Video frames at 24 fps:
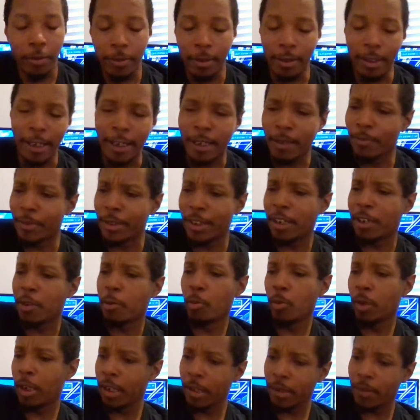gonna be like, I'm
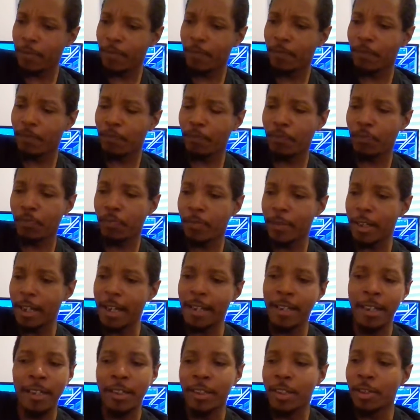sorry, what?
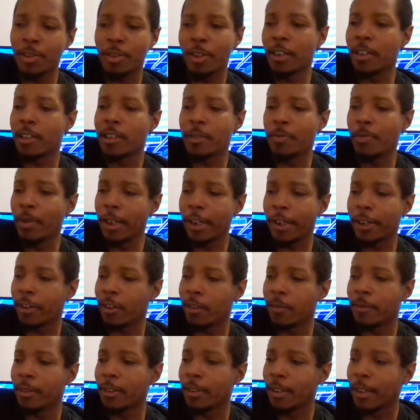And then she's gonna speak
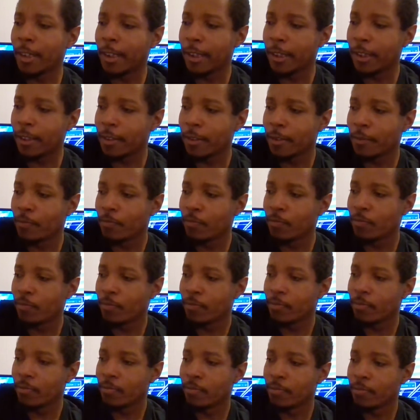and gonna be like,
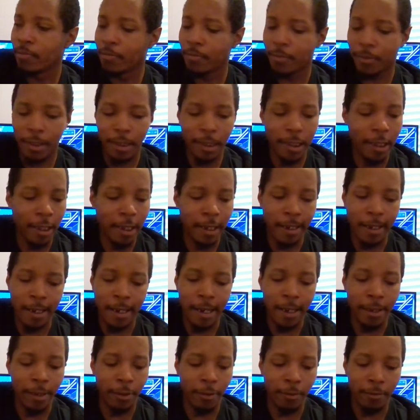
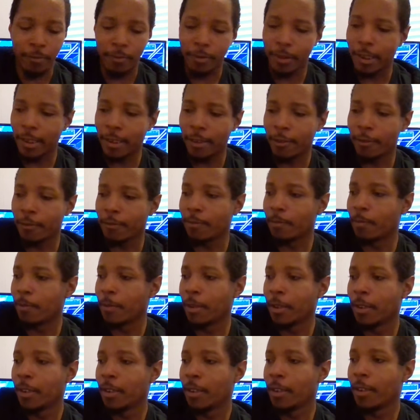yeah, I don't
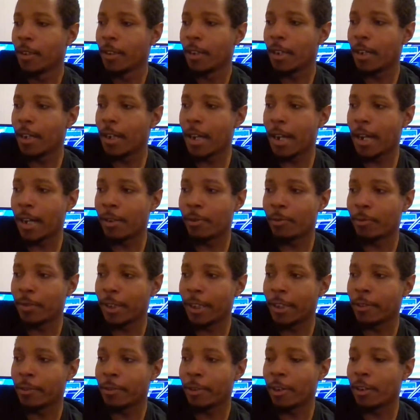
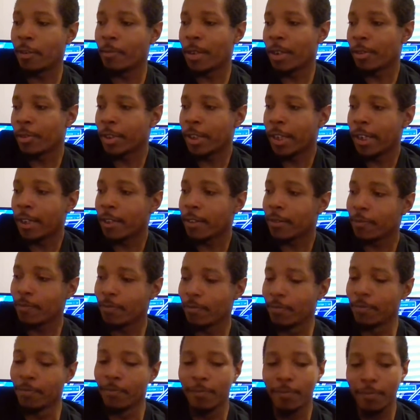know about that.
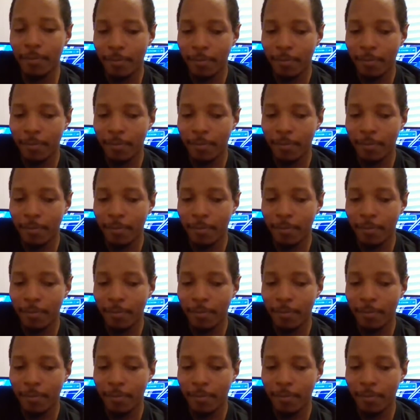So